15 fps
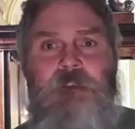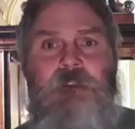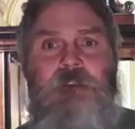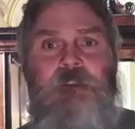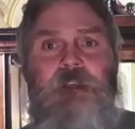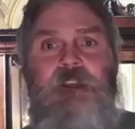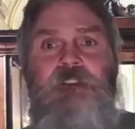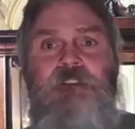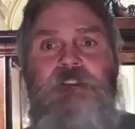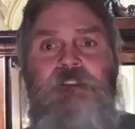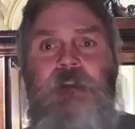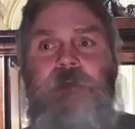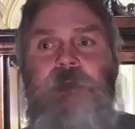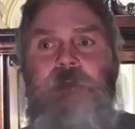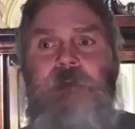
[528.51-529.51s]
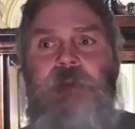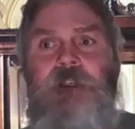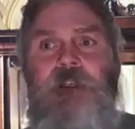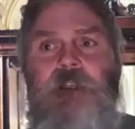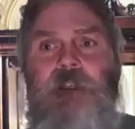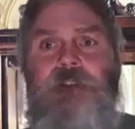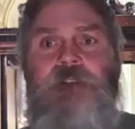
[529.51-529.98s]
All kinds of things
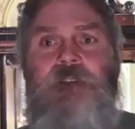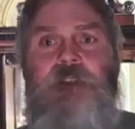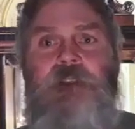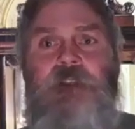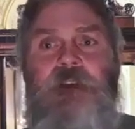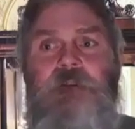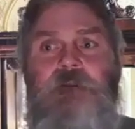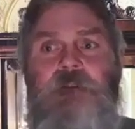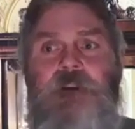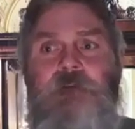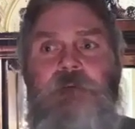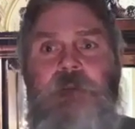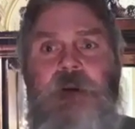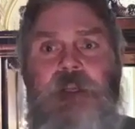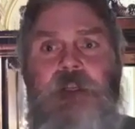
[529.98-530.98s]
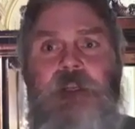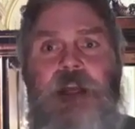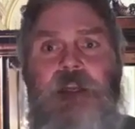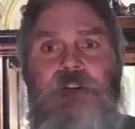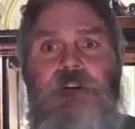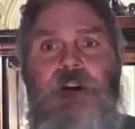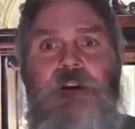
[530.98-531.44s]
simply because they
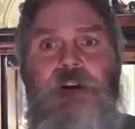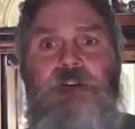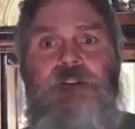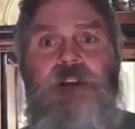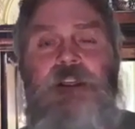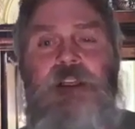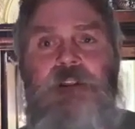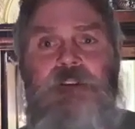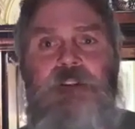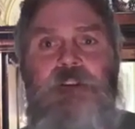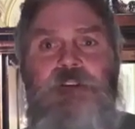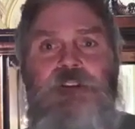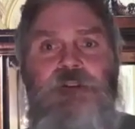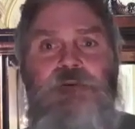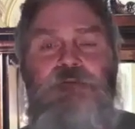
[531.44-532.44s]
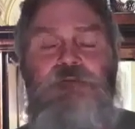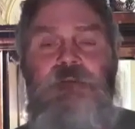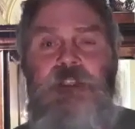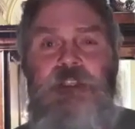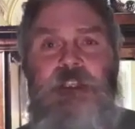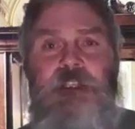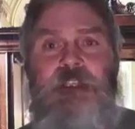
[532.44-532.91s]
don't obey God's laws that He
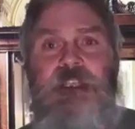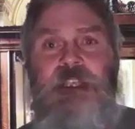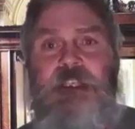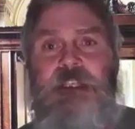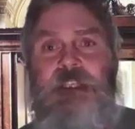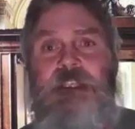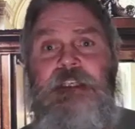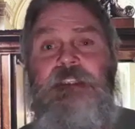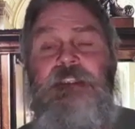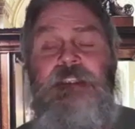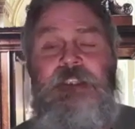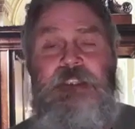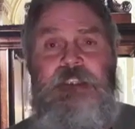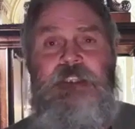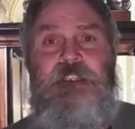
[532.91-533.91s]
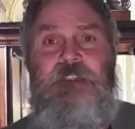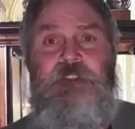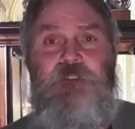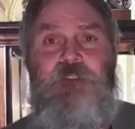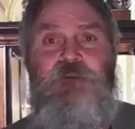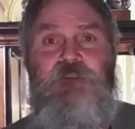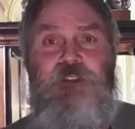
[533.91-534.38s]
says you really
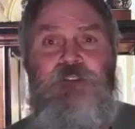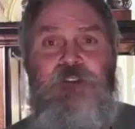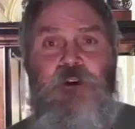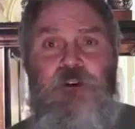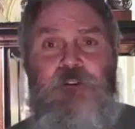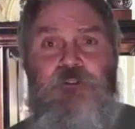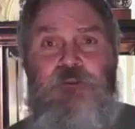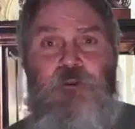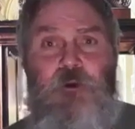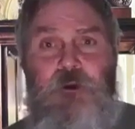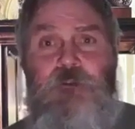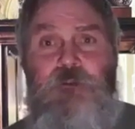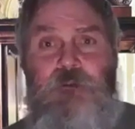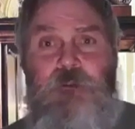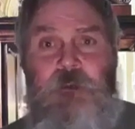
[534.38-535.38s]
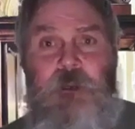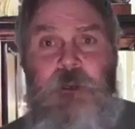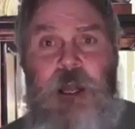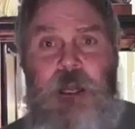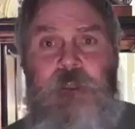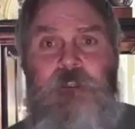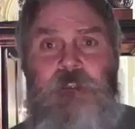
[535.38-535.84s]
need to get through this harsh
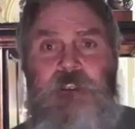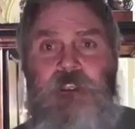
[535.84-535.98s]
world